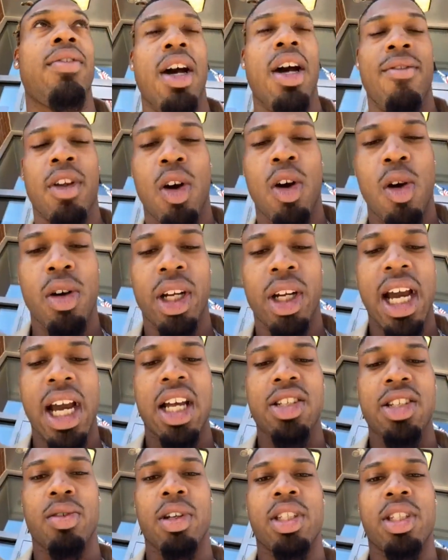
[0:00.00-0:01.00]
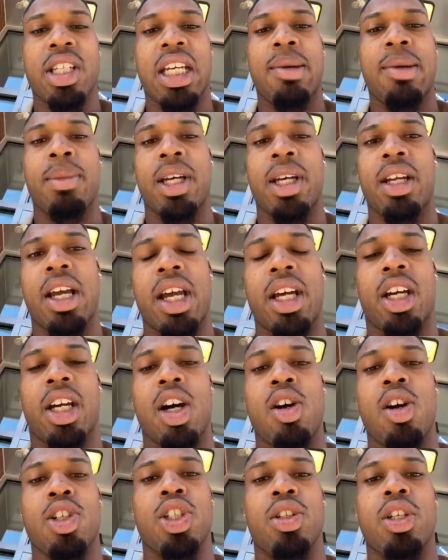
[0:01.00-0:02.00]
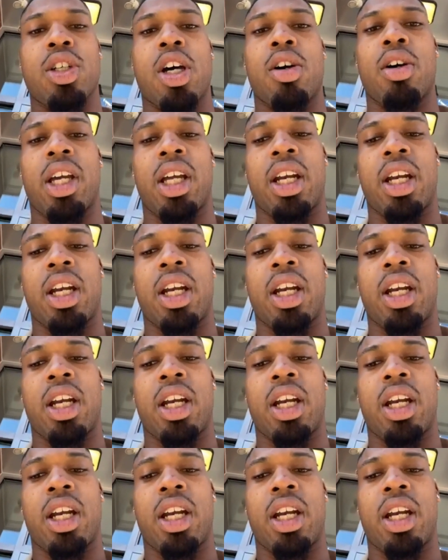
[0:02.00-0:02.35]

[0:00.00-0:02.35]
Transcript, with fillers: of the older guys on the team and, and coach, you know.